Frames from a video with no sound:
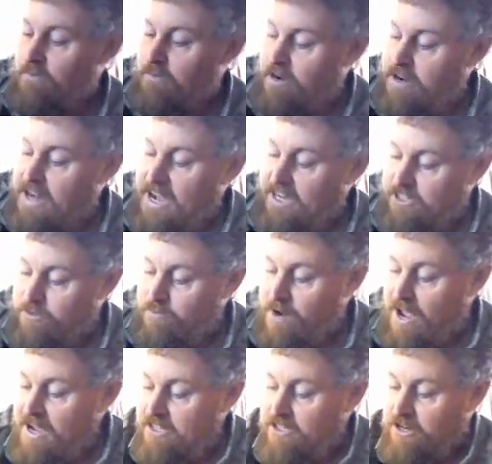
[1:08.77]
where it actually
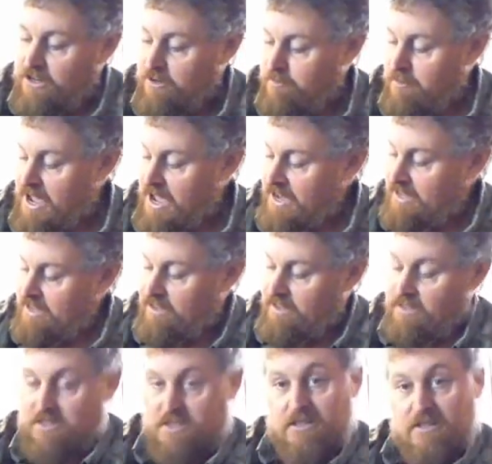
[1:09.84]
rides on your back.
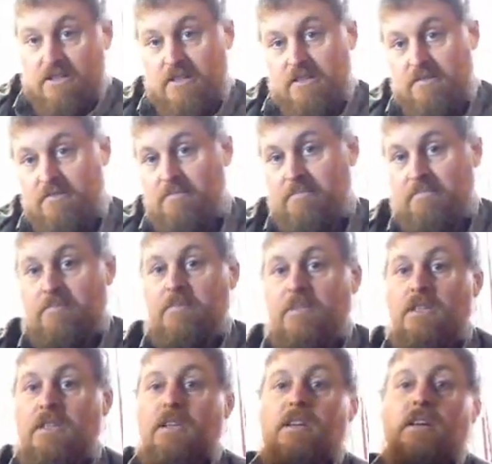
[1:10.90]
It's,
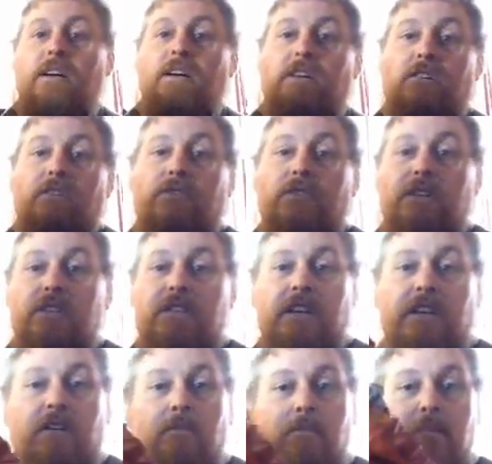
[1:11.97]
I don't know if you can
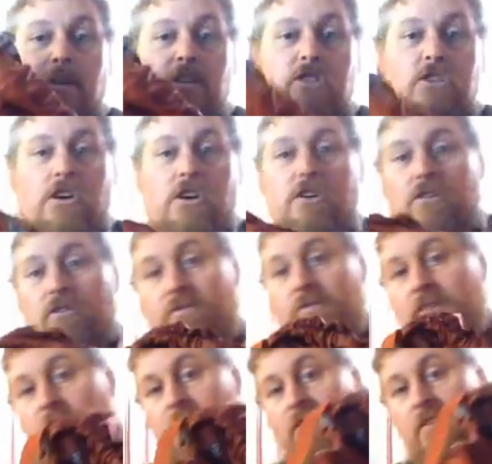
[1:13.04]
tell, but it's curved.